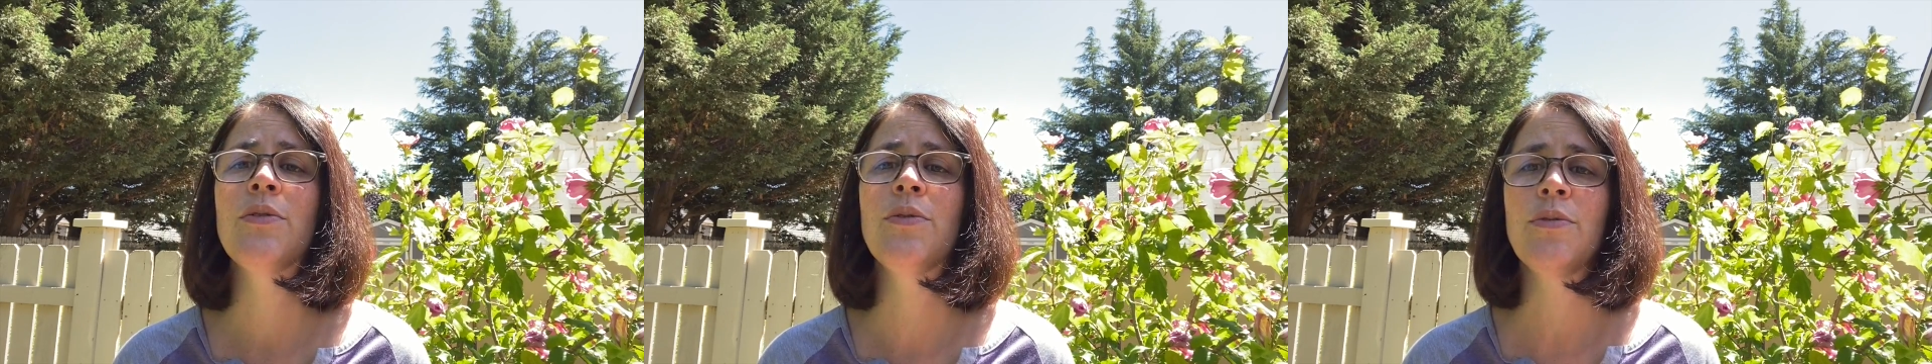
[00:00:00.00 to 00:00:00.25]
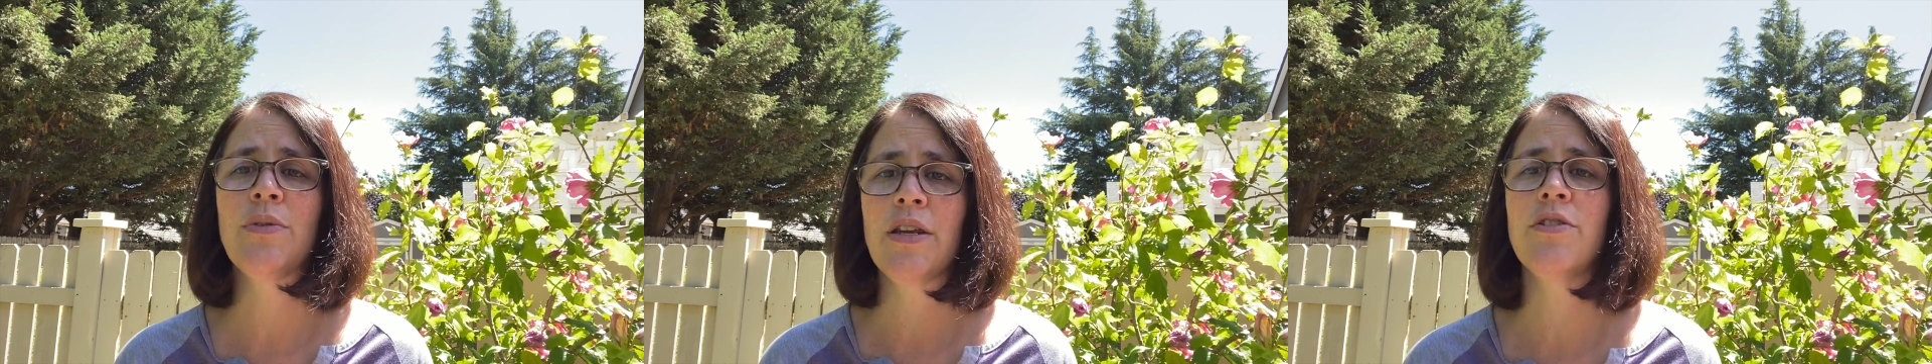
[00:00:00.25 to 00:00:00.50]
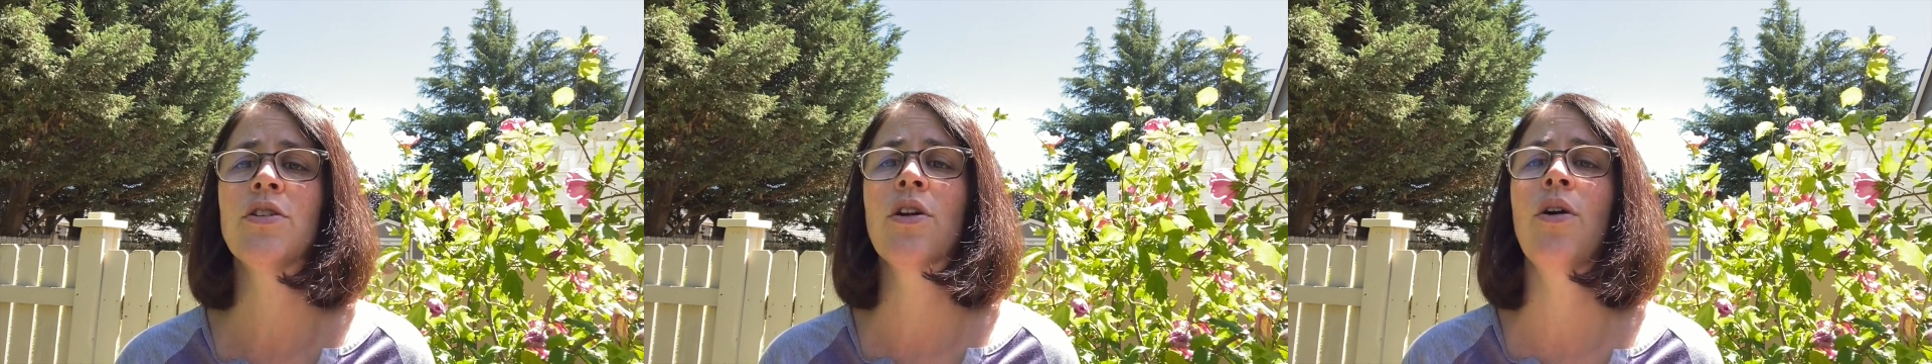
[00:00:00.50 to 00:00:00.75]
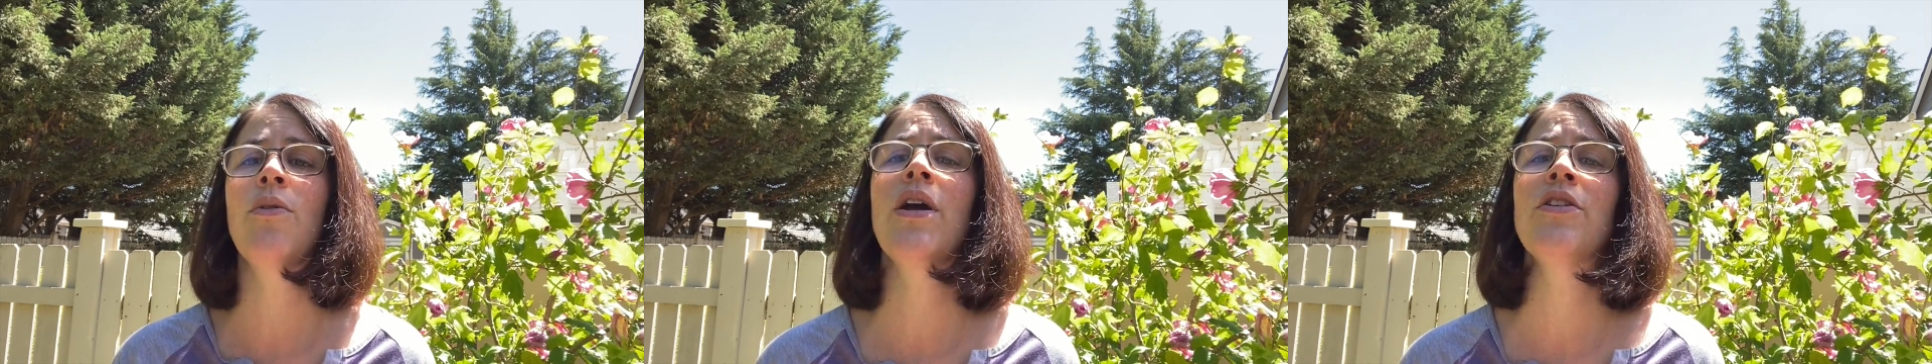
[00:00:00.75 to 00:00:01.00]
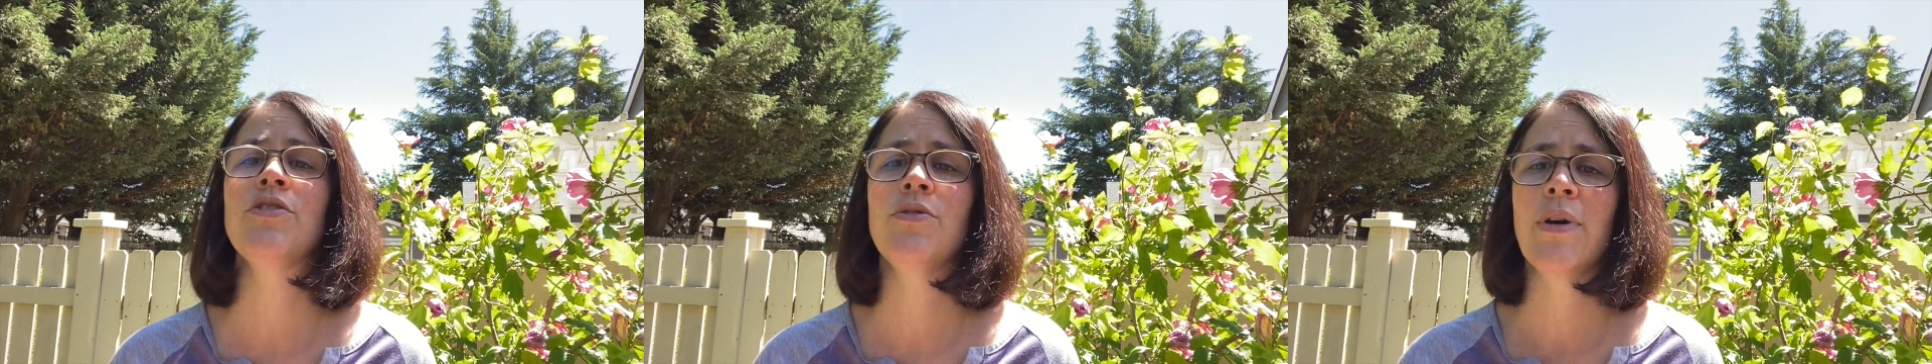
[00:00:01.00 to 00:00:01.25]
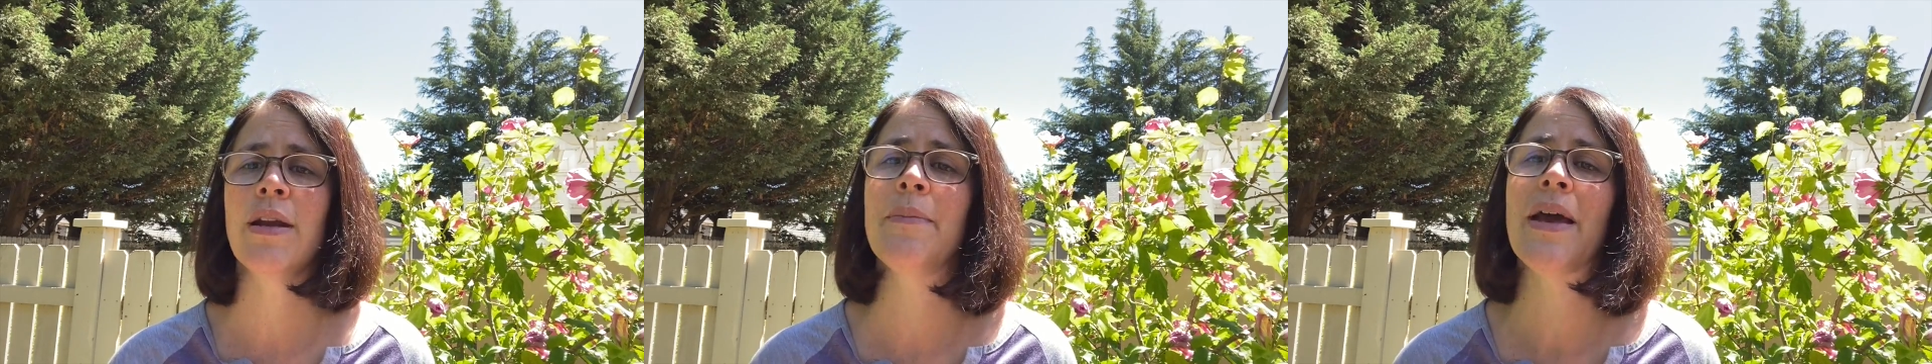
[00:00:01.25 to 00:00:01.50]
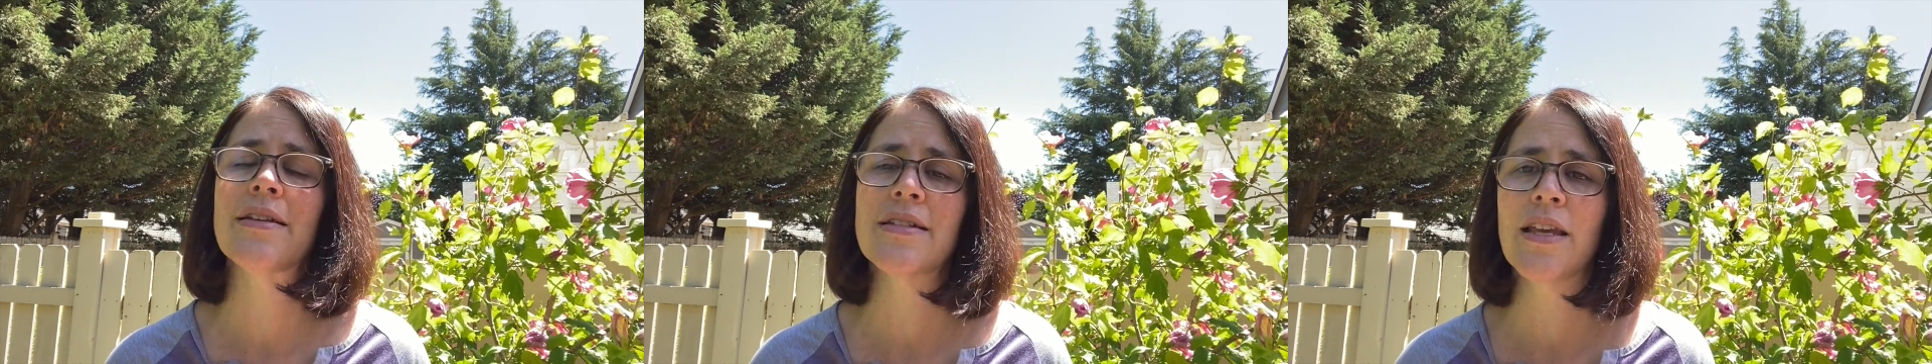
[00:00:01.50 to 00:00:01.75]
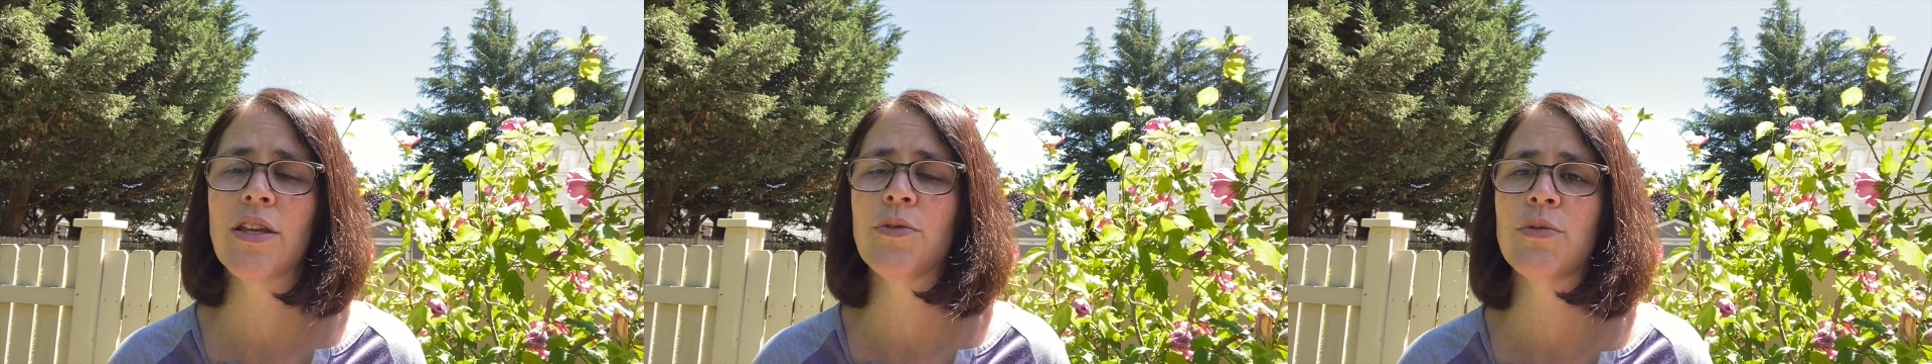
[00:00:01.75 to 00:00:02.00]
You need to go and do what I'm
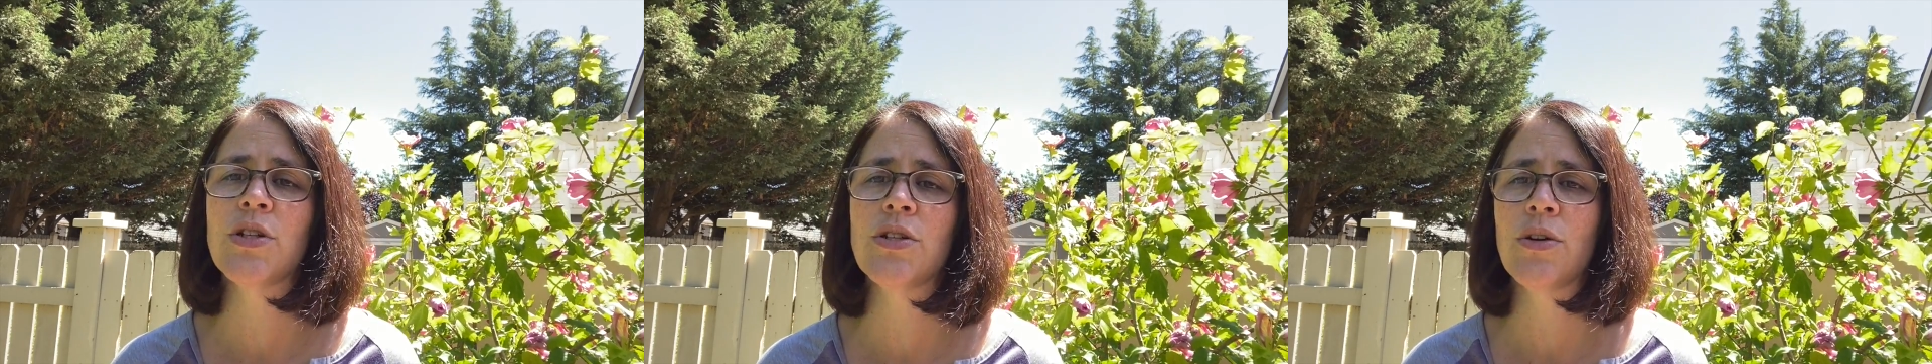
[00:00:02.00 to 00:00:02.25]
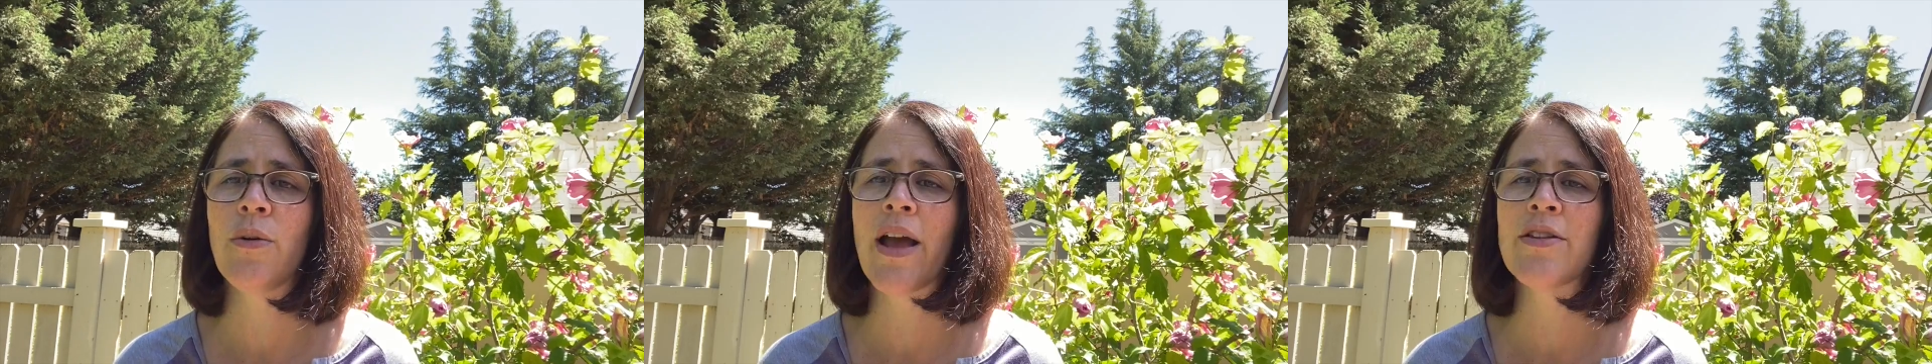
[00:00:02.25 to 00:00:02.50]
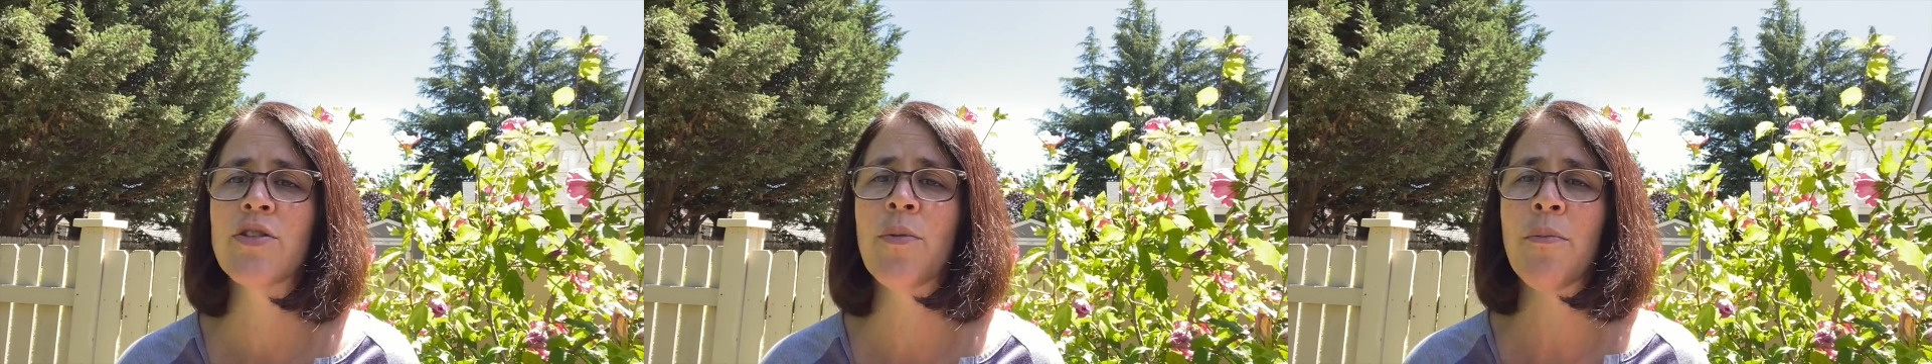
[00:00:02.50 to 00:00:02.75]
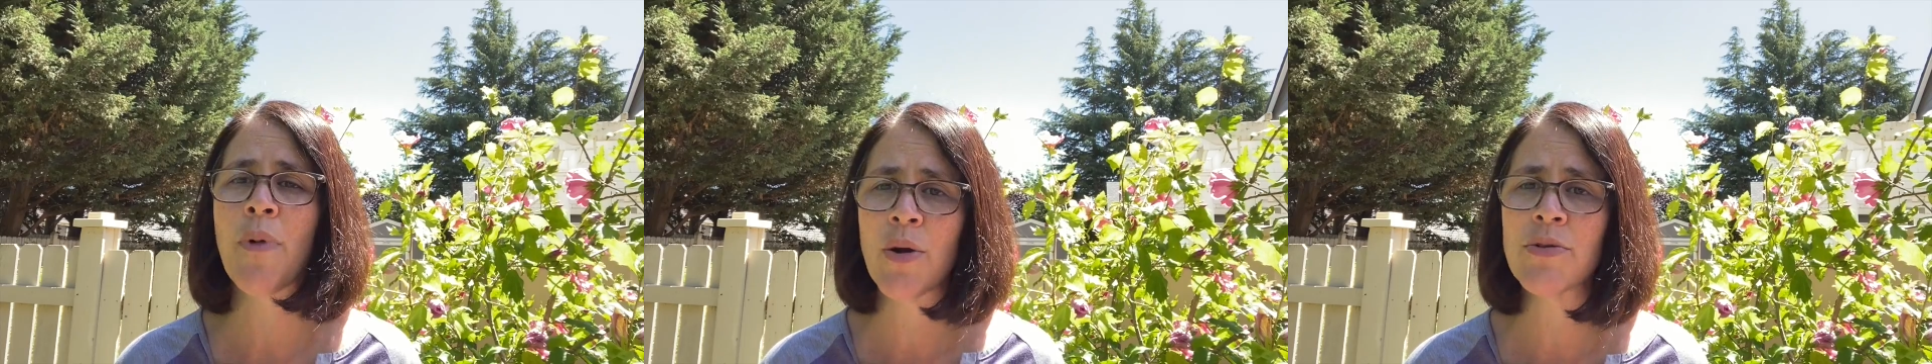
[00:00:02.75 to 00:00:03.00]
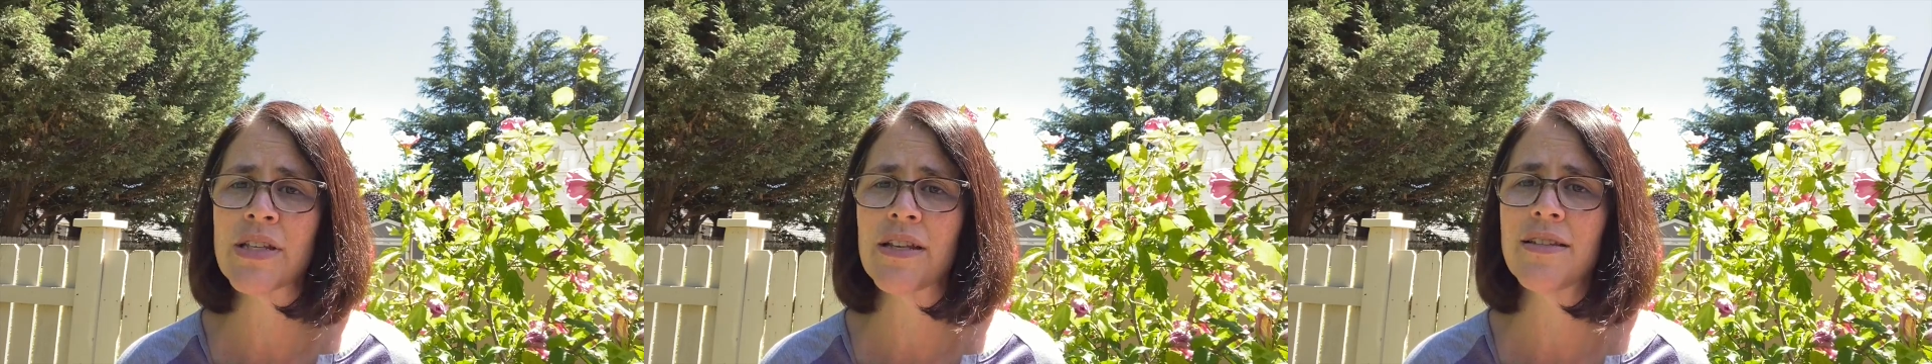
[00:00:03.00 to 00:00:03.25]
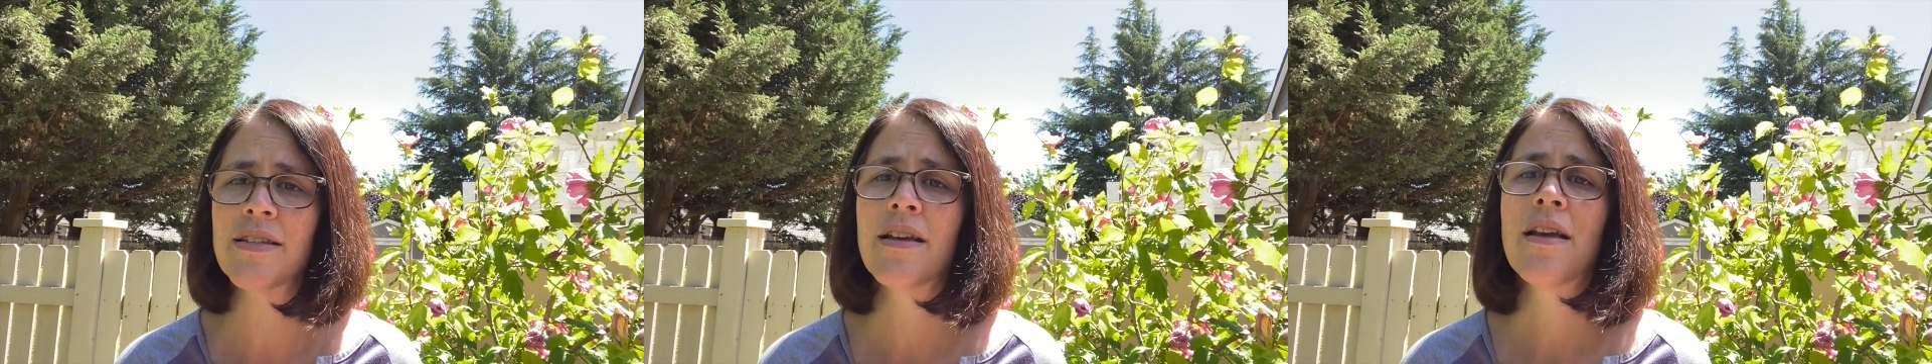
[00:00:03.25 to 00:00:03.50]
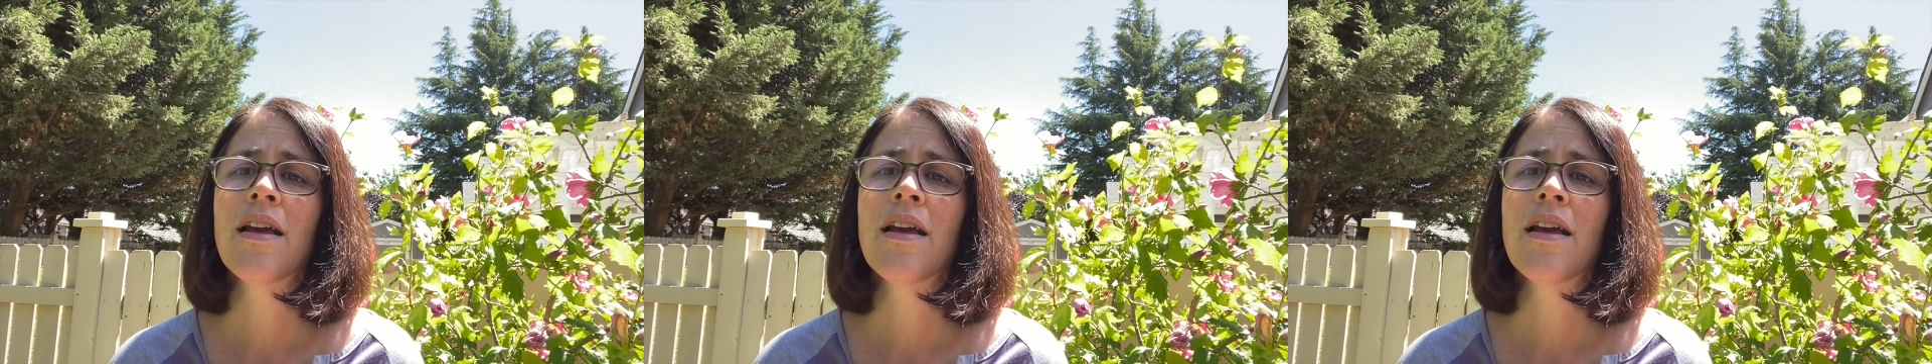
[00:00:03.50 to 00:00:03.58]
asking you to do. And so Moses